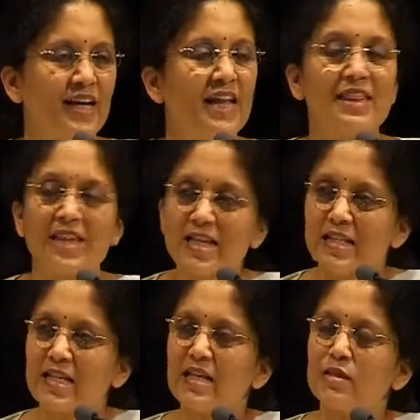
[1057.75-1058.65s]
And
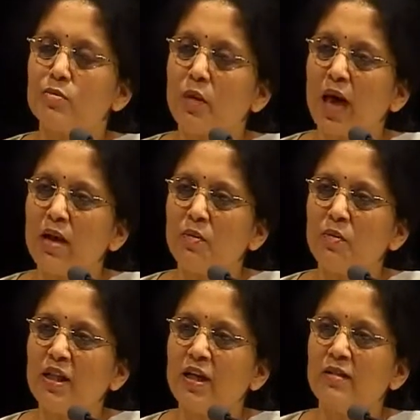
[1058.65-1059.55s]
this is well
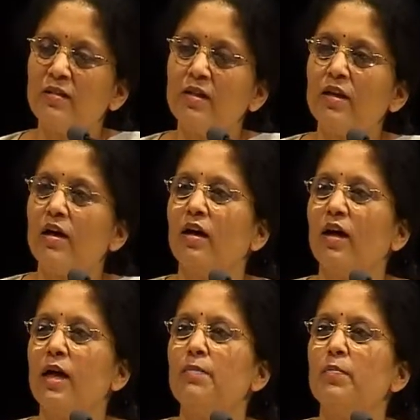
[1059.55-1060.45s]
within the
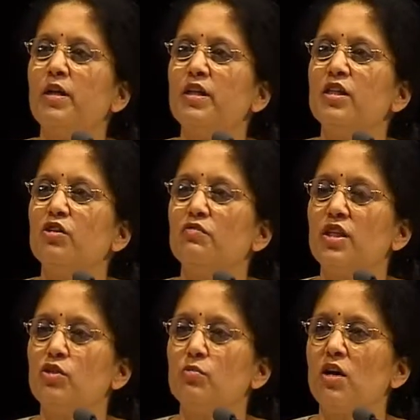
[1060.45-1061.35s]
capability of
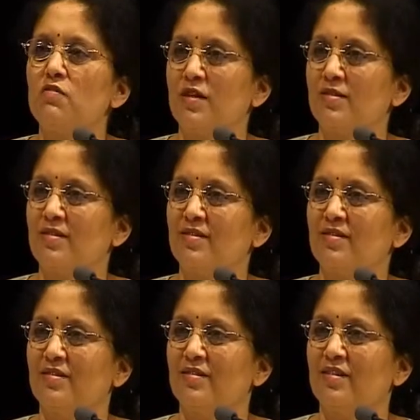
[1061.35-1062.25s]
each one of us.
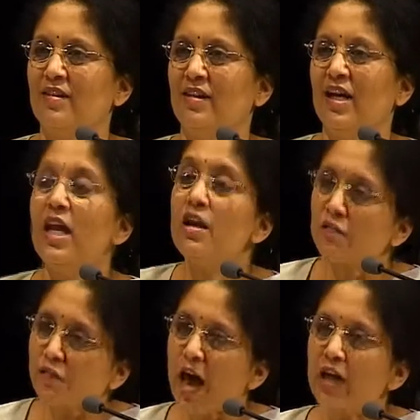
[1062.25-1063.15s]
In
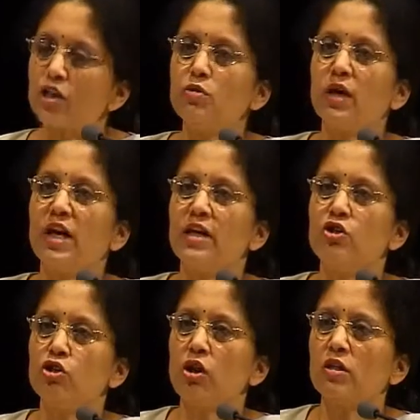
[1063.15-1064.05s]
fact, you can
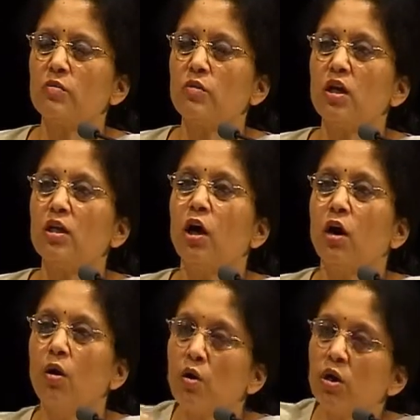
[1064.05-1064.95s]
enjoy the world
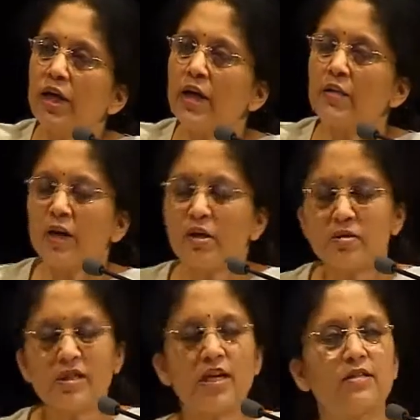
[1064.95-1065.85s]
only when
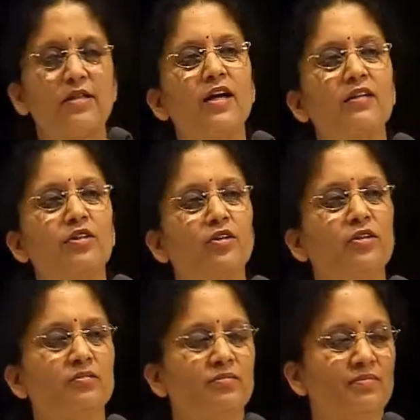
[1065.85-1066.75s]
you set aside your